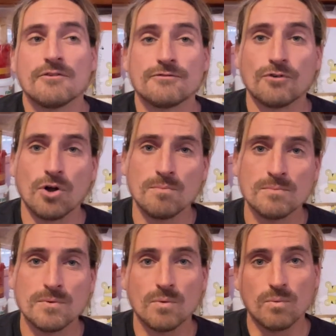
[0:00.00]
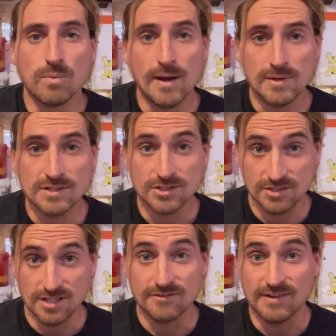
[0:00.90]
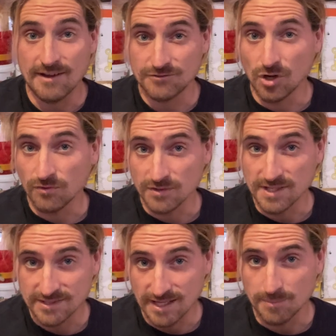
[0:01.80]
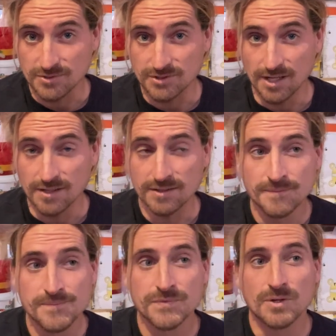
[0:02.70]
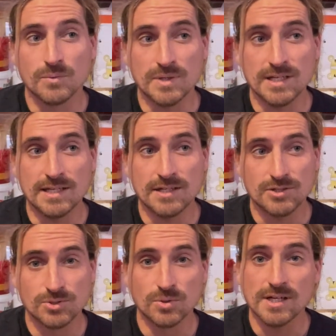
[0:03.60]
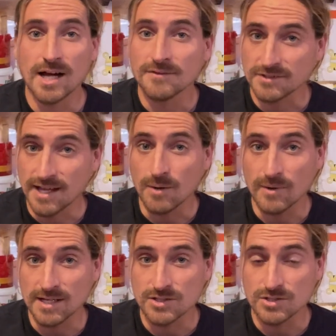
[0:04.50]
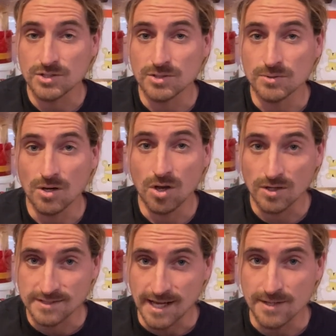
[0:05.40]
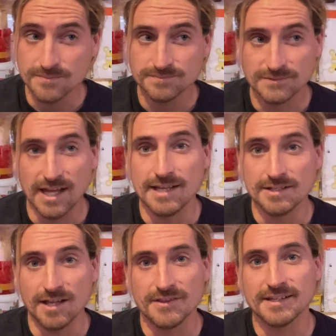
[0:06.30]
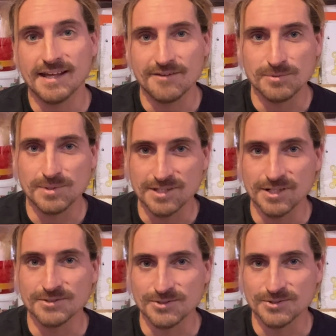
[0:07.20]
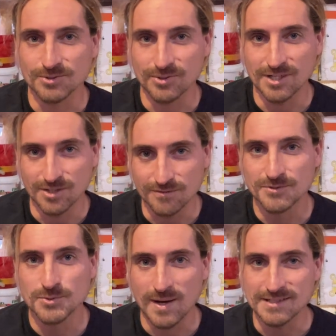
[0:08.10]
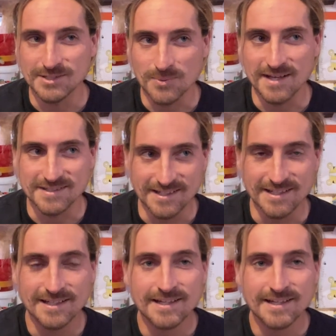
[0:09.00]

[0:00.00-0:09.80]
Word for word: from where we just have left off in this episode, we shortly after that went into lockdown, and I think everybody knows the story of 2020.